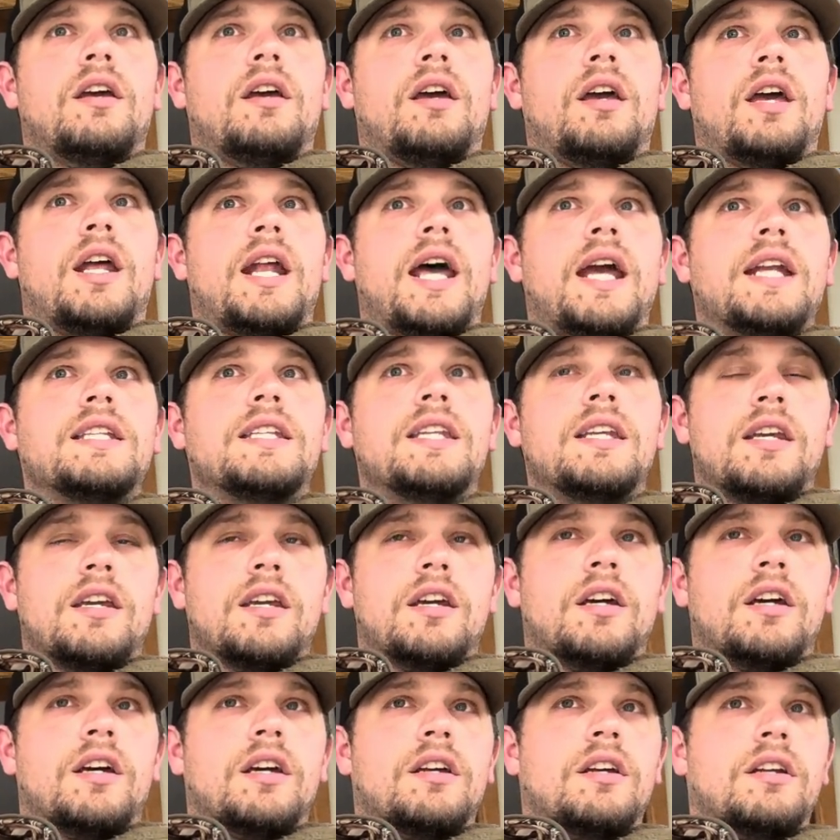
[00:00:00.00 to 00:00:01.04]
an
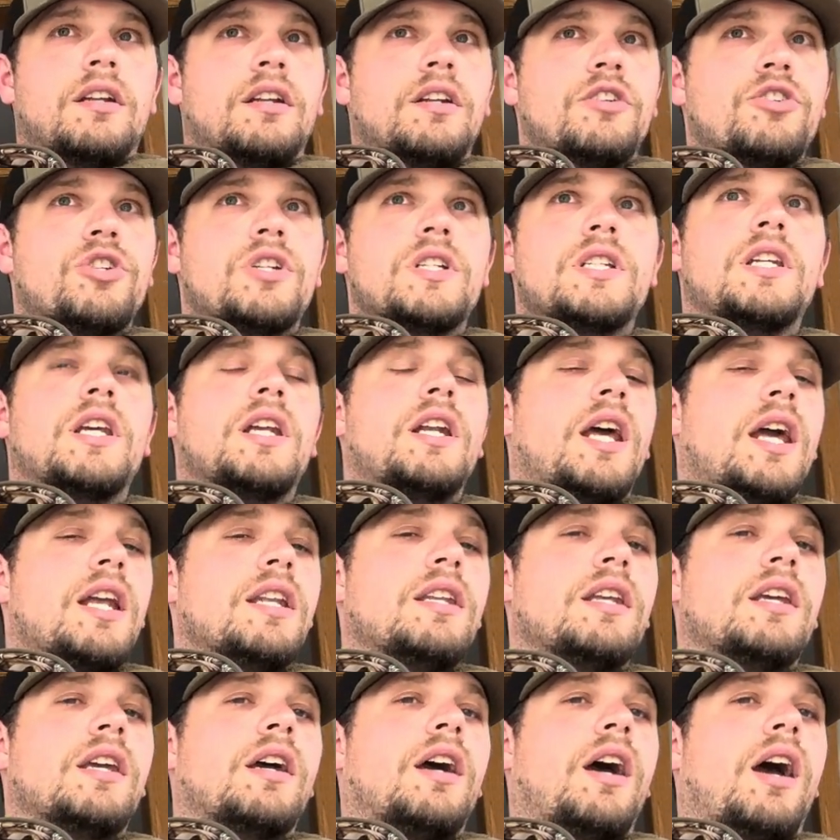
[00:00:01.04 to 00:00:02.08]
idea. Shouldn't say an
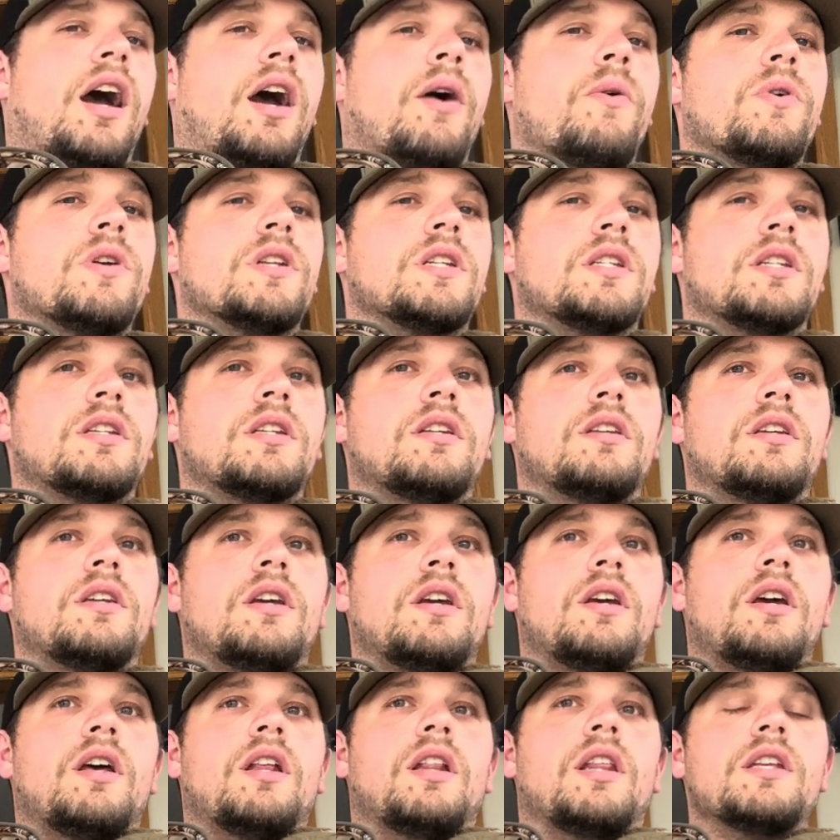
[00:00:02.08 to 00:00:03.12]
idea. I was
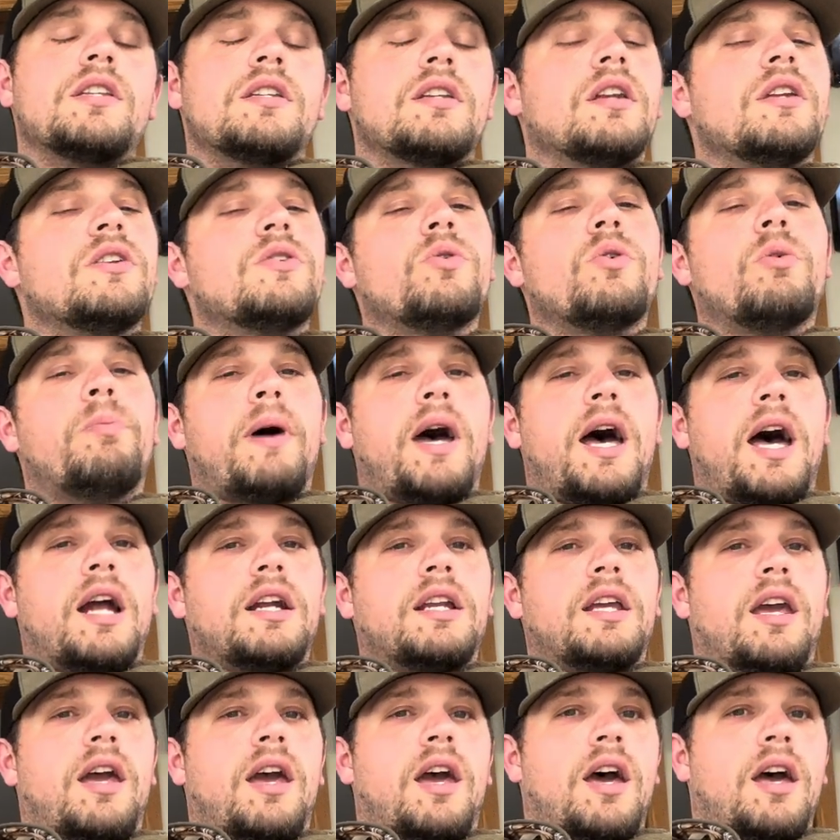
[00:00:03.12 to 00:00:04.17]
listening to a
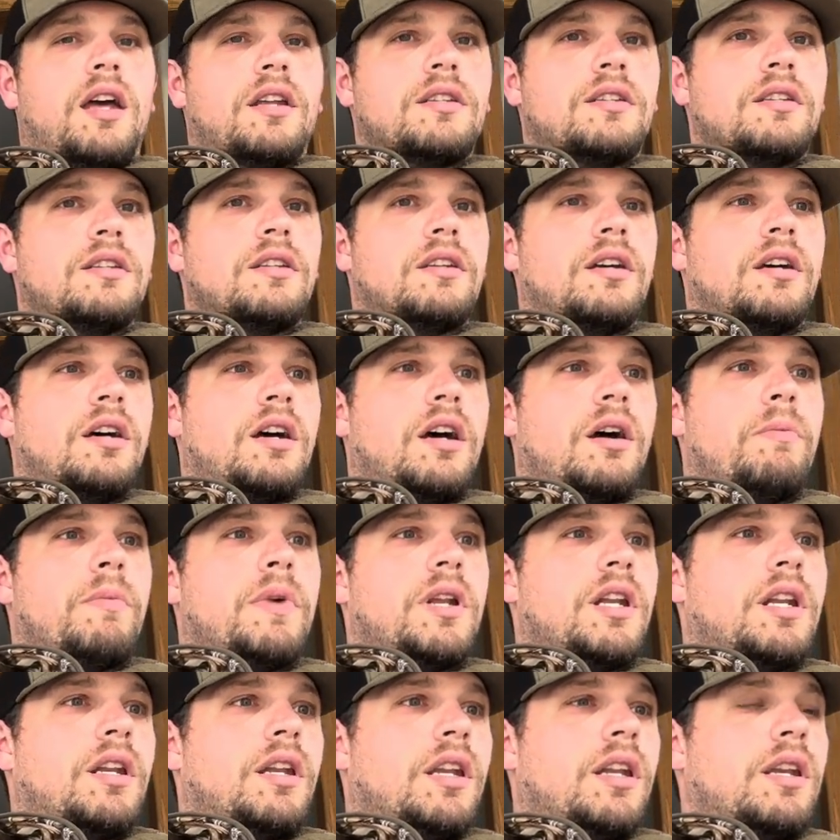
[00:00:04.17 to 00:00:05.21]
podcast,
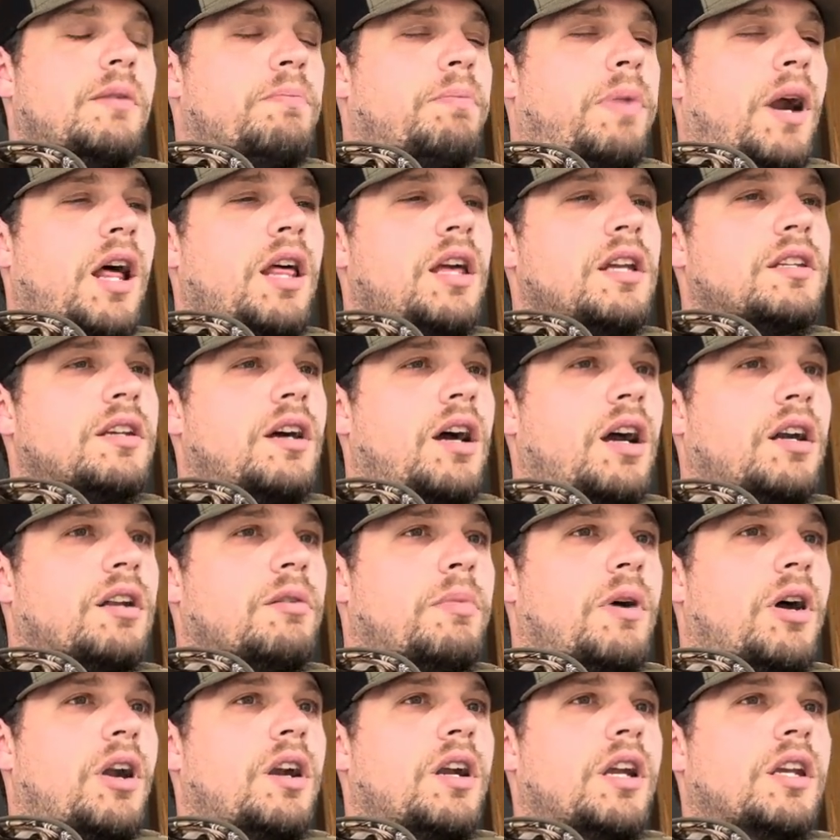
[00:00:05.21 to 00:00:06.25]
and he probably talked
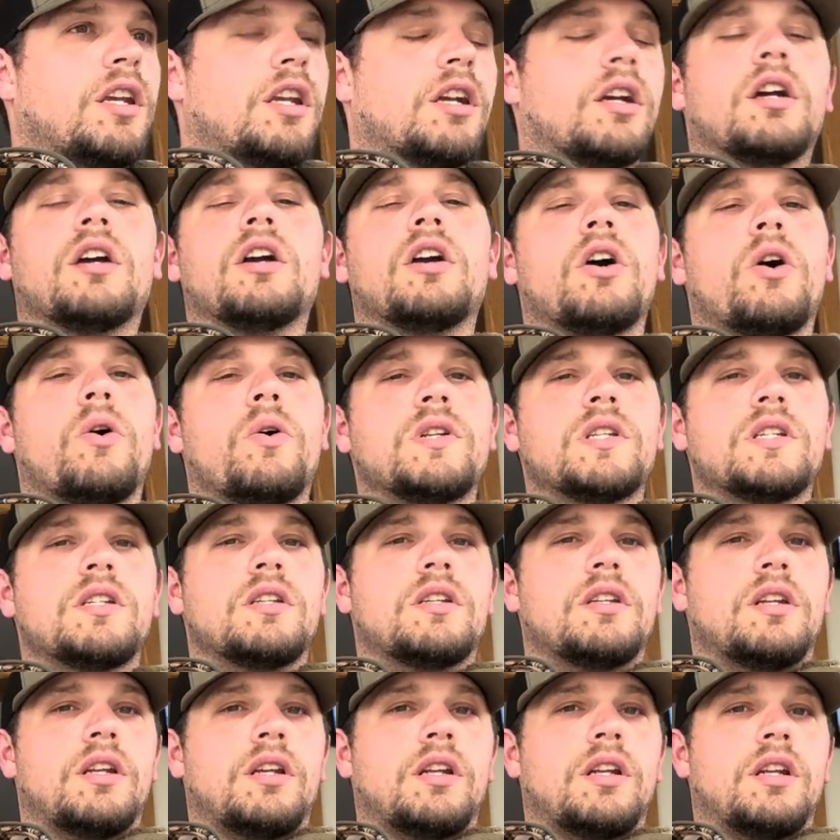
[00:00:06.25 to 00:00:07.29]
about it a year ago.
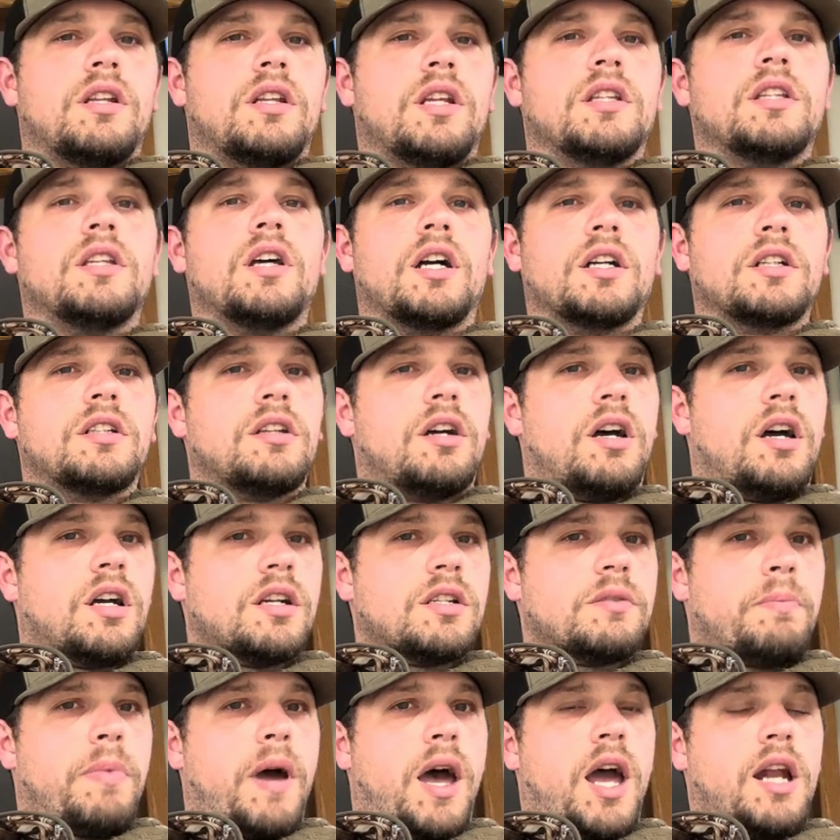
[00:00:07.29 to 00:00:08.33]
It's the Duck
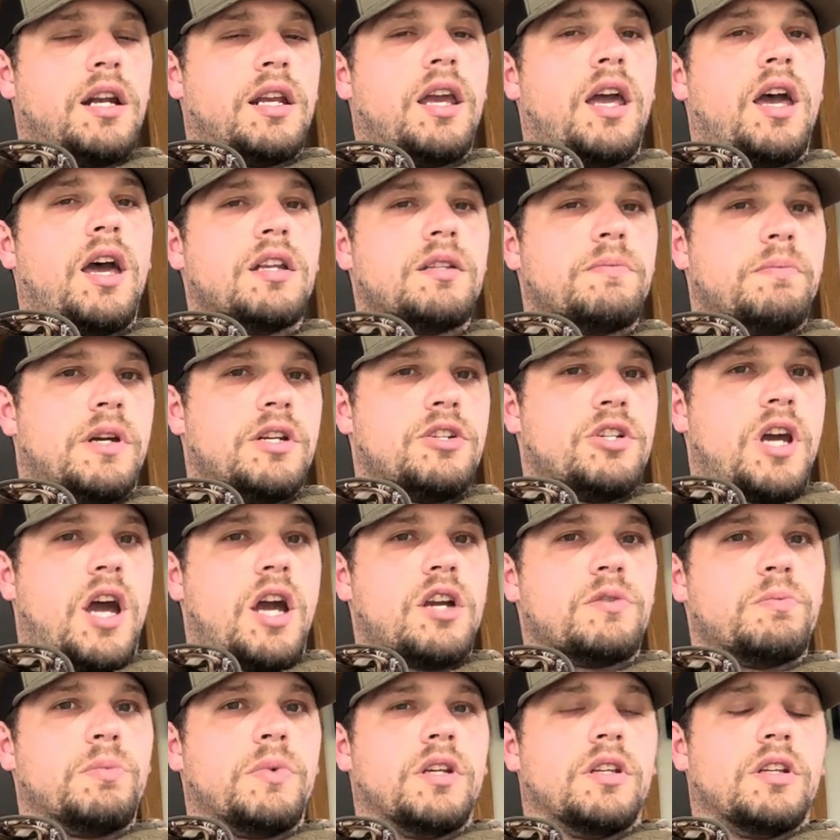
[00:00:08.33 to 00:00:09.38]
Dogs podcast by
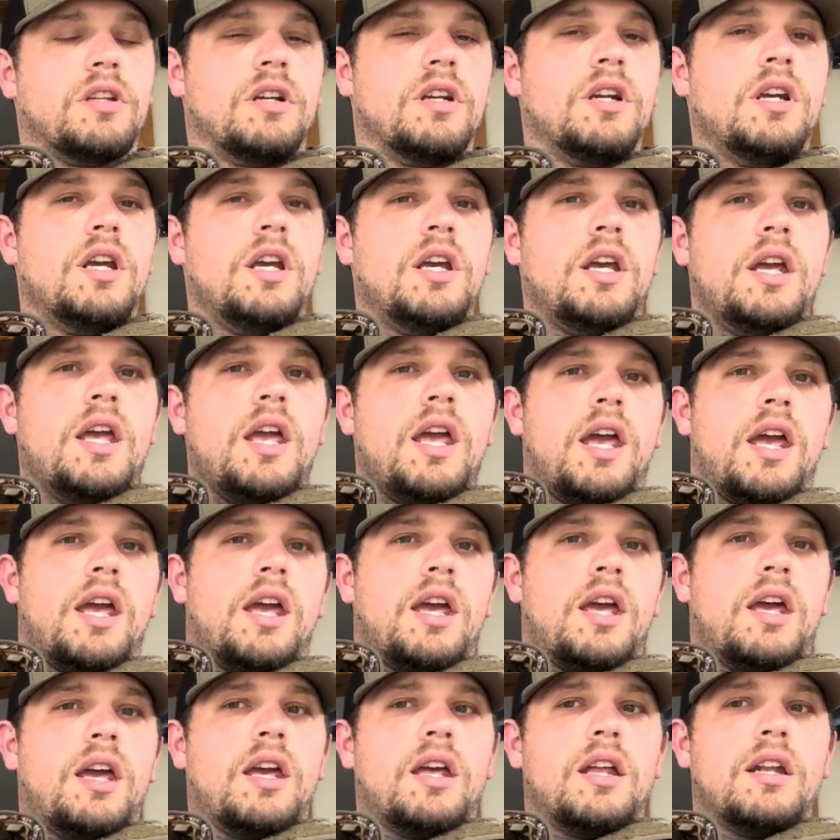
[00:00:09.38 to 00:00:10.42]
Josh Miller,
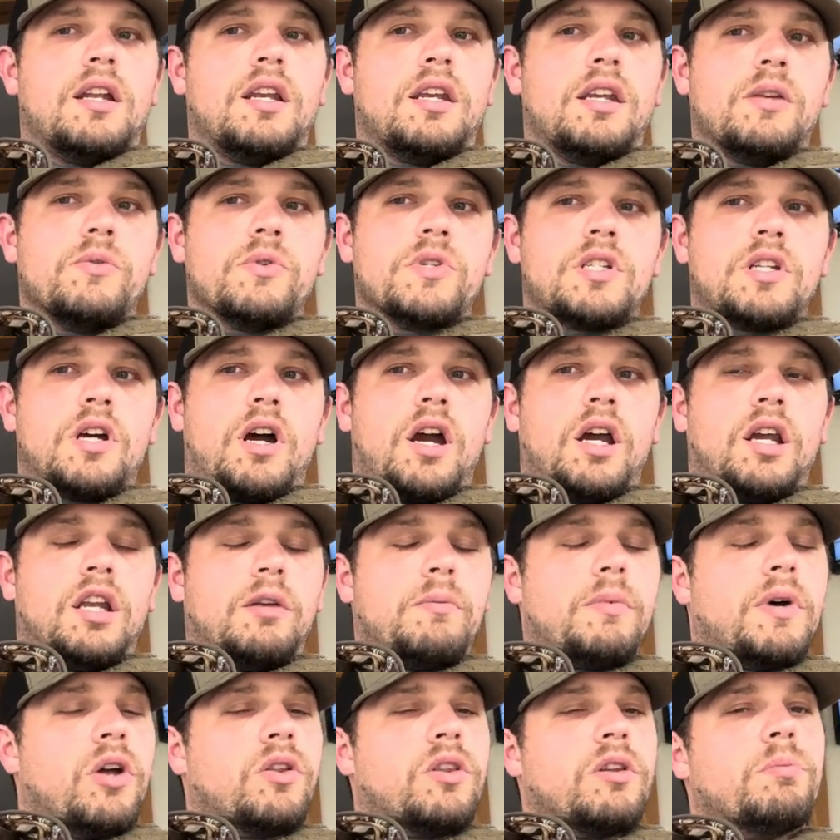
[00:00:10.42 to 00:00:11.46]
and he was talking
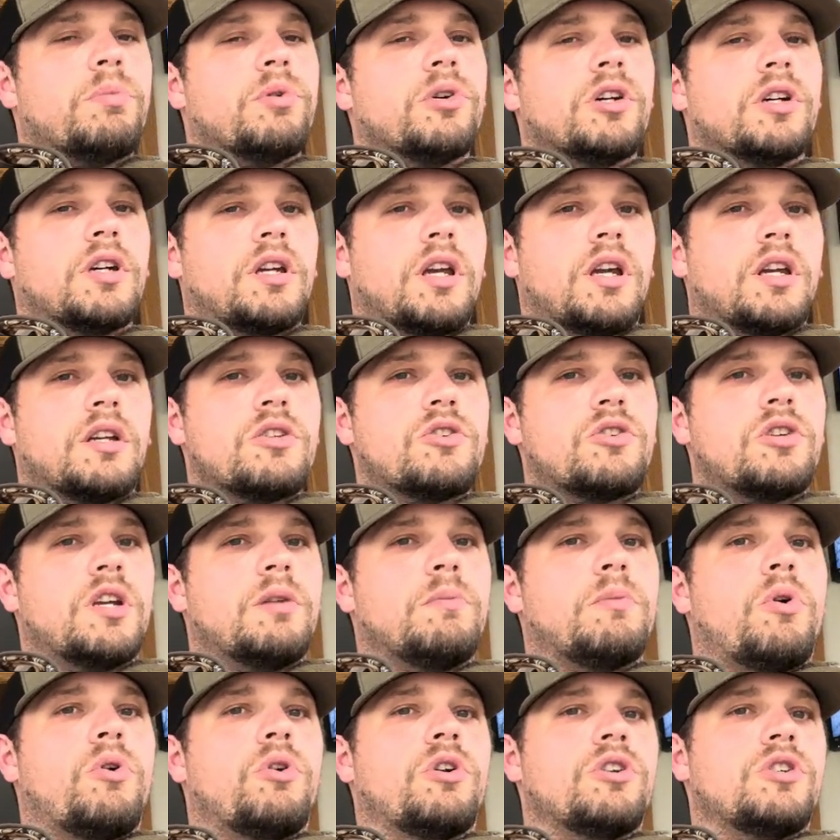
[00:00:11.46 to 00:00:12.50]
about the book
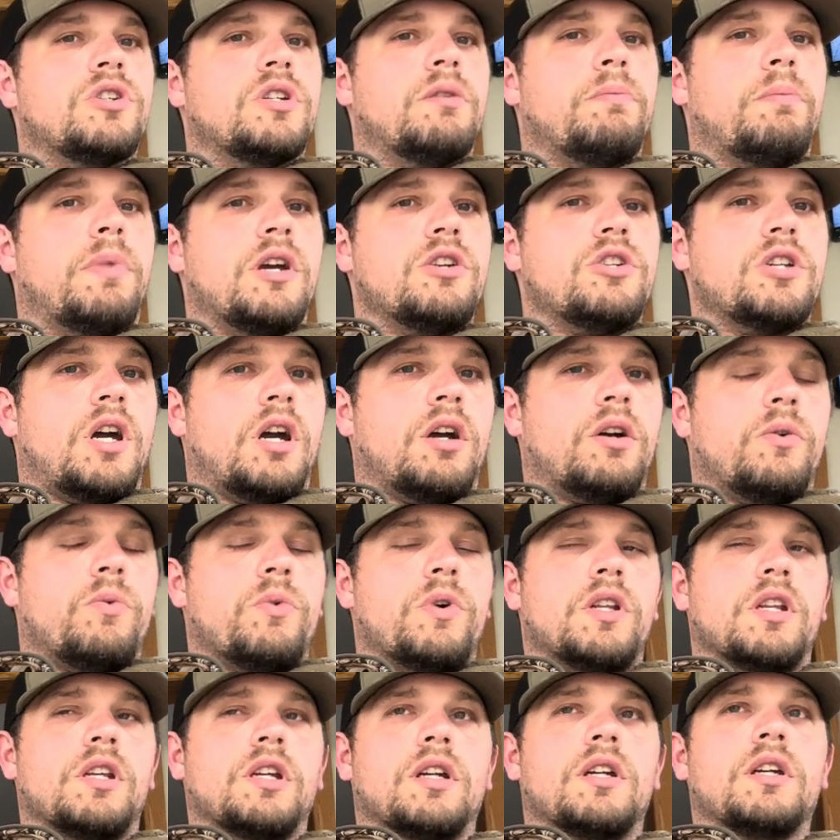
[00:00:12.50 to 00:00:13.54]
Extreme Ownership by Jocko
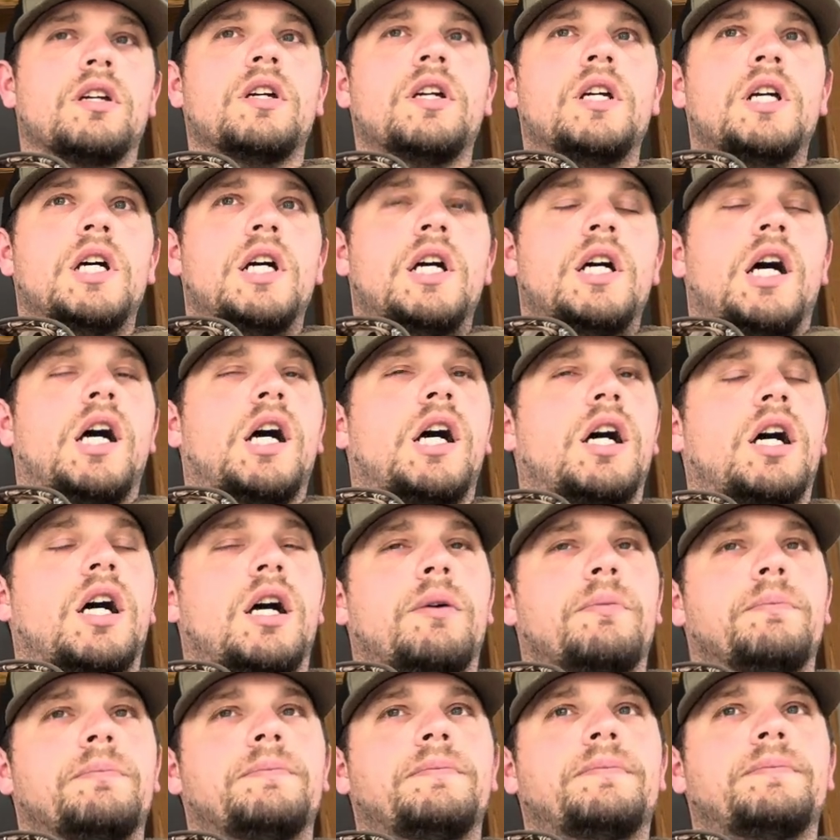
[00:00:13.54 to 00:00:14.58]

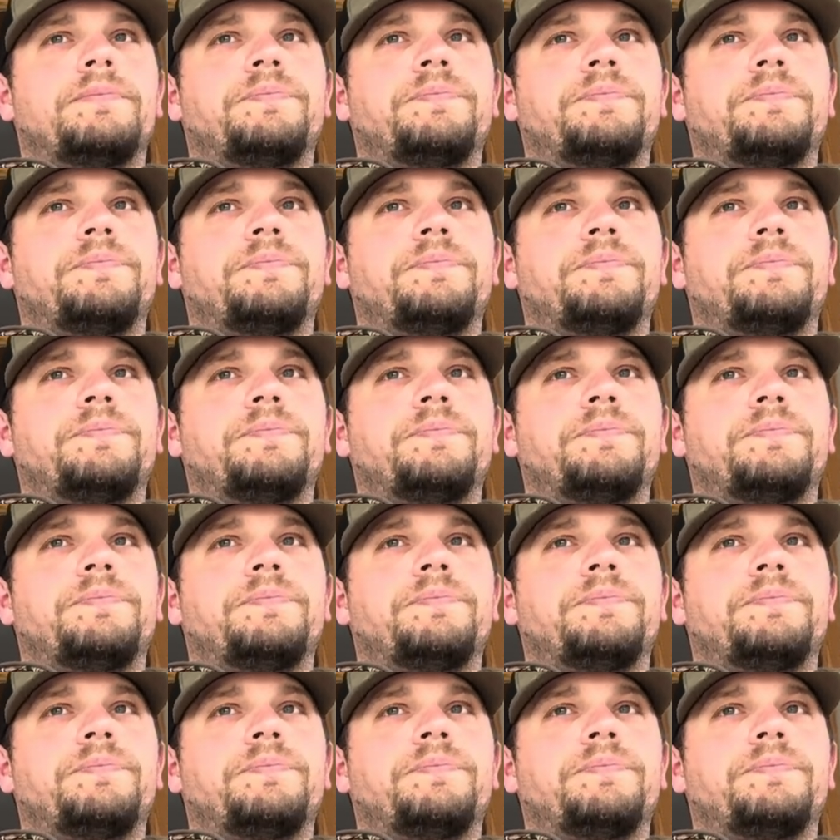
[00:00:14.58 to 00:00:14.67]
Willink.